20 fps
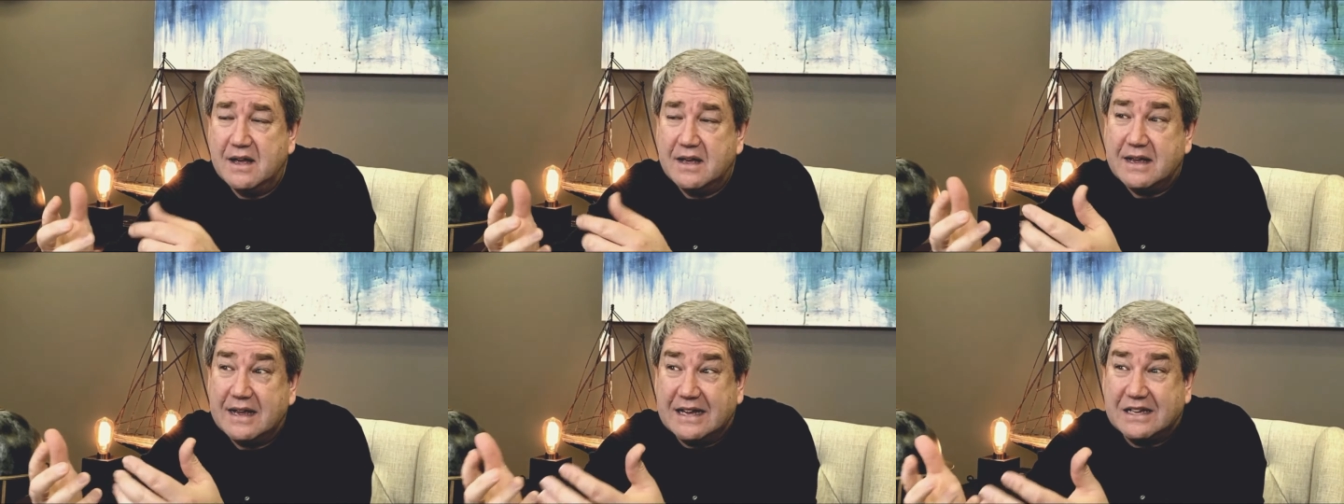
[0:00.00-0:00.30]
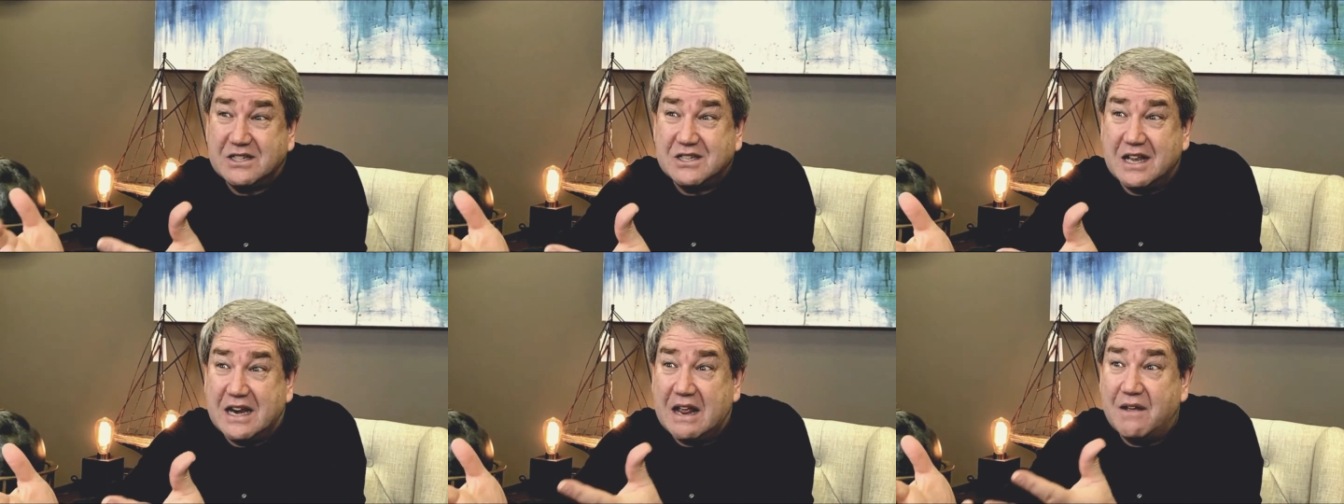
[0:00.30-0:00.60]

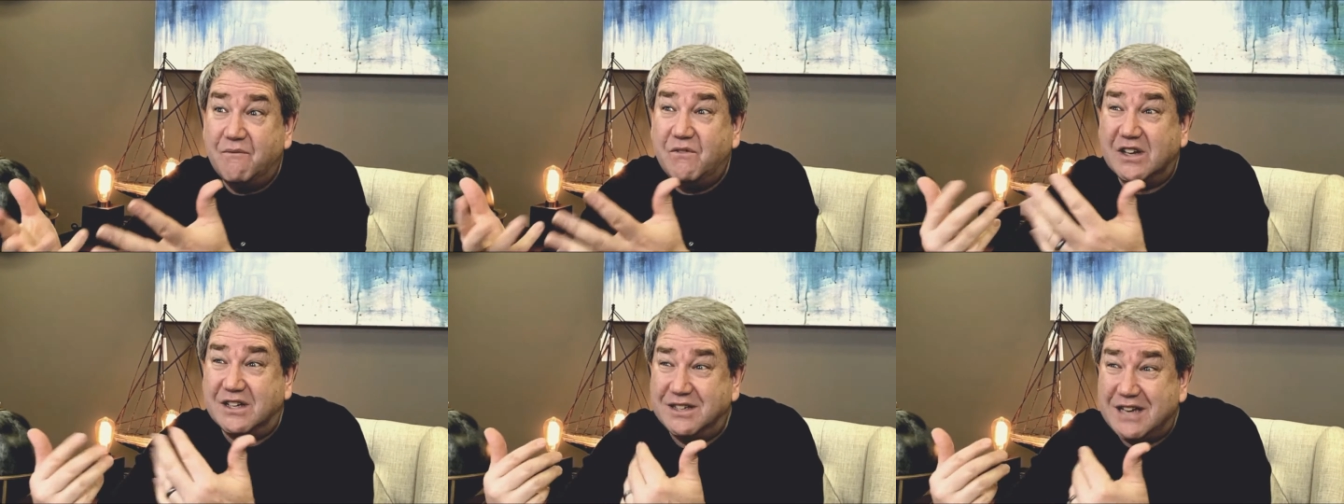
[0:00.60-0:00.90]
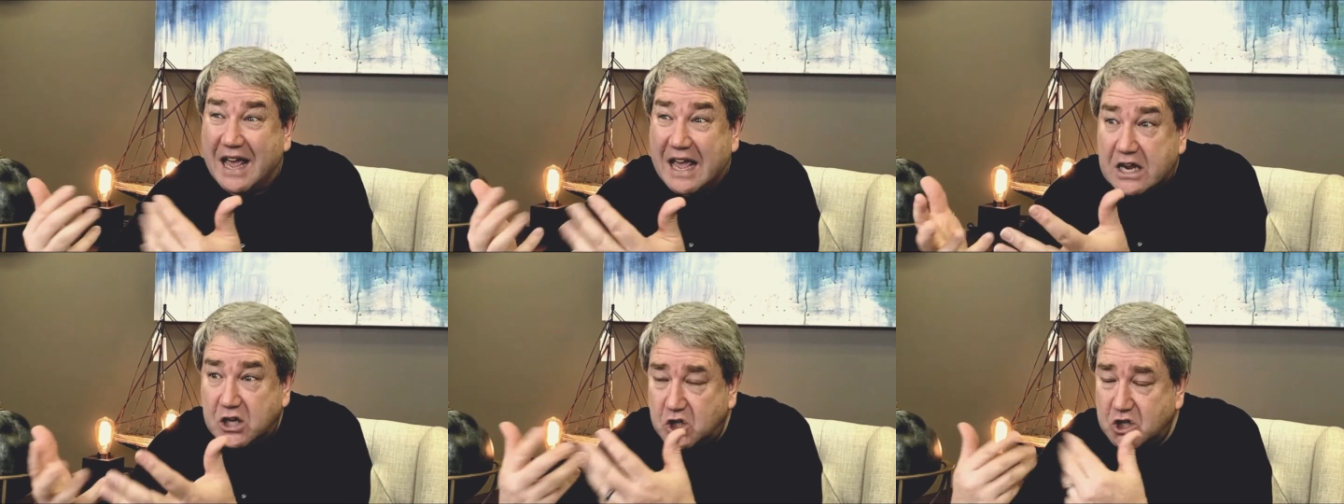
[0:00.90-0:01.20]
it's an
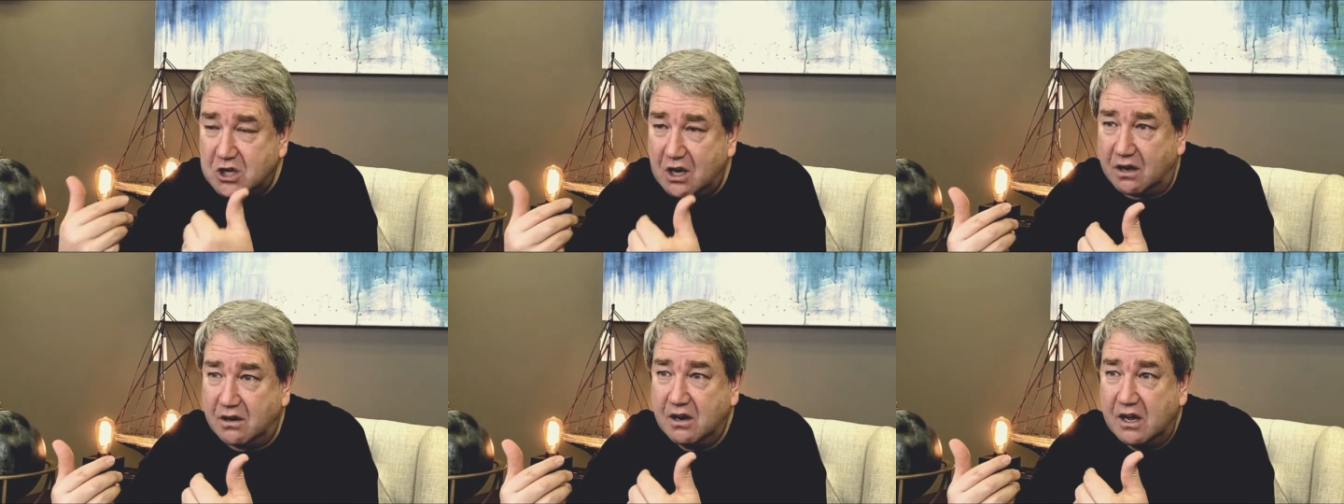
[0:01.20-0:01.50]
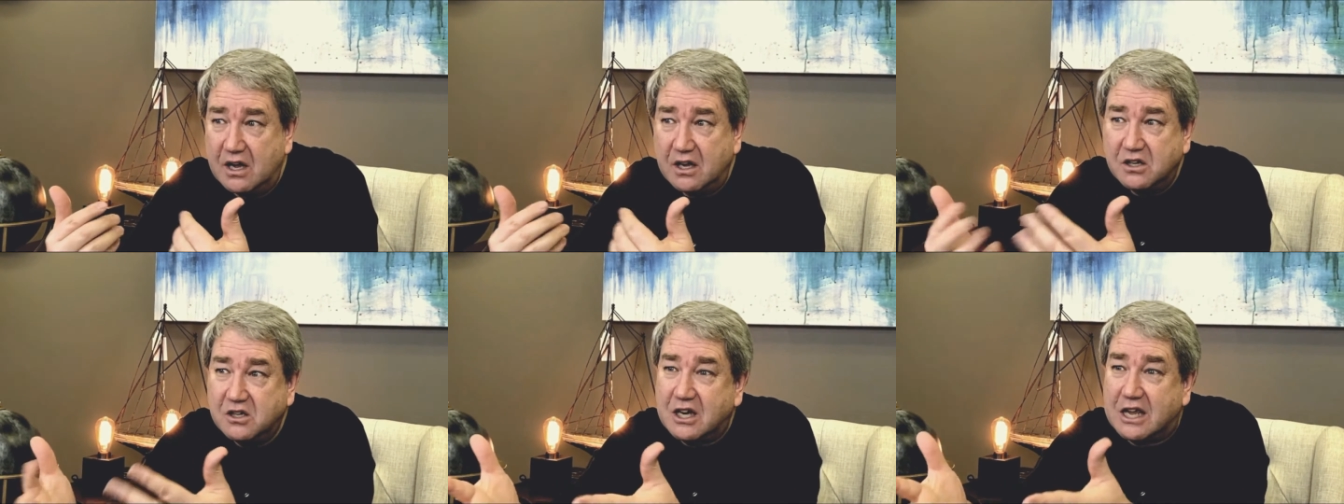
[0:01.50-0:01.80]
invitation.
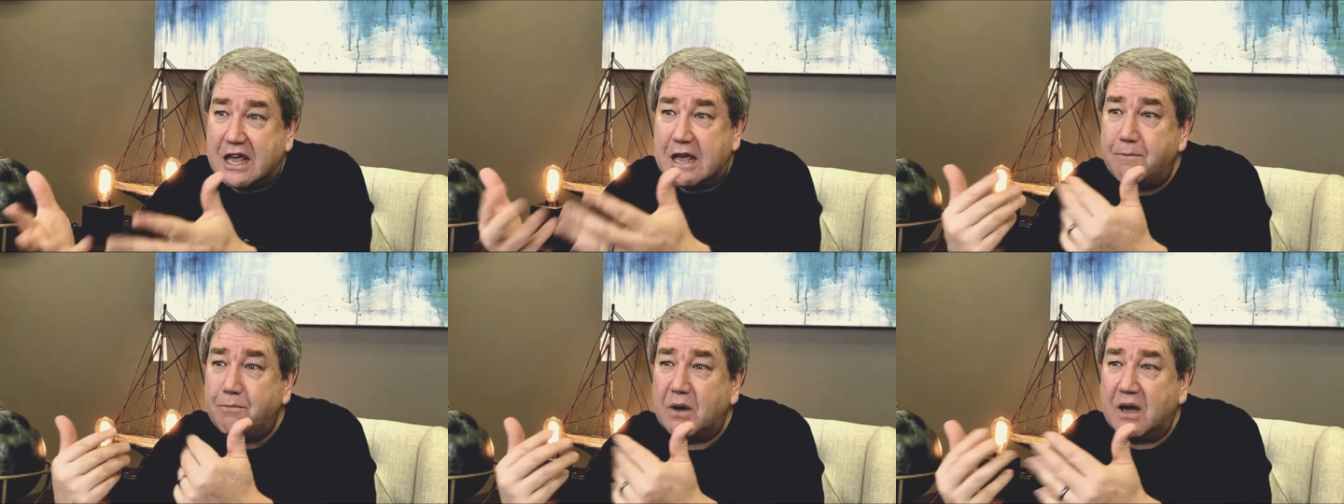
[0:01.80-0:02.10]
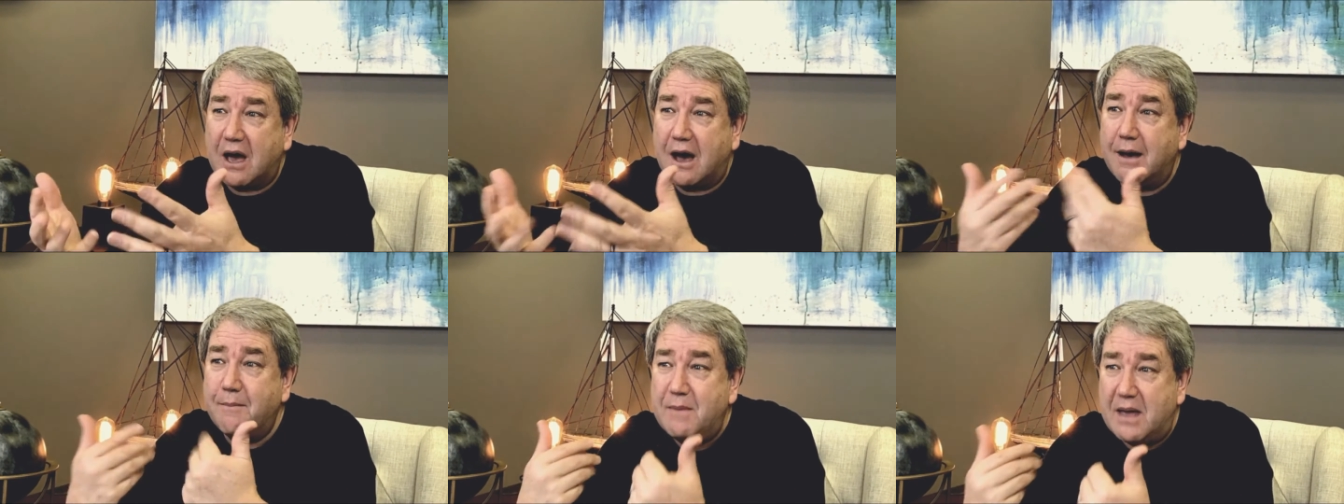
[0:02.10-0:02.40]
Keep
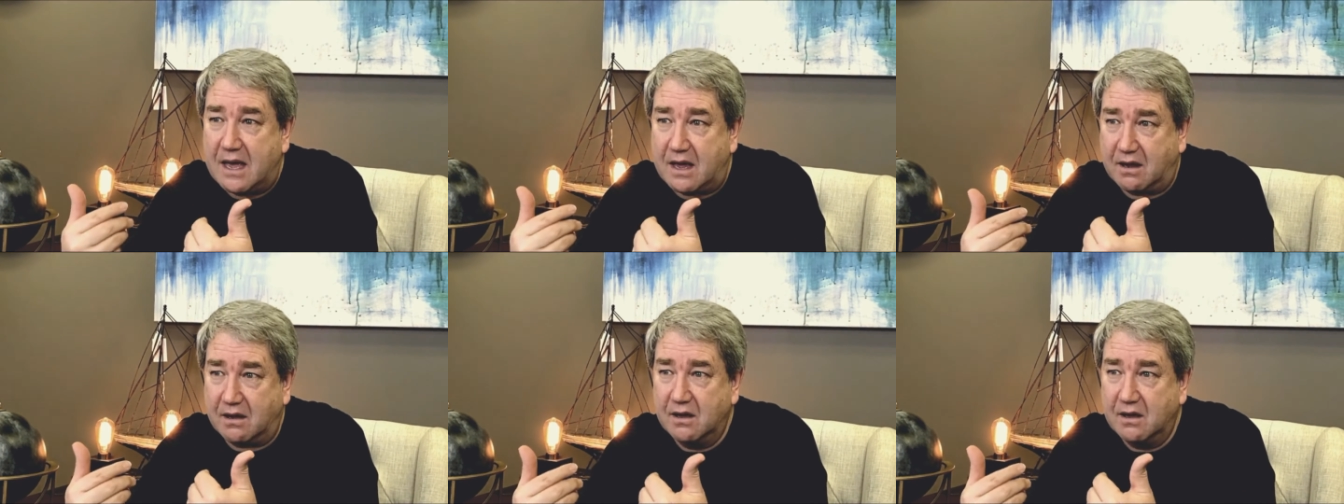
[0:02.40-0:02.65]
coming.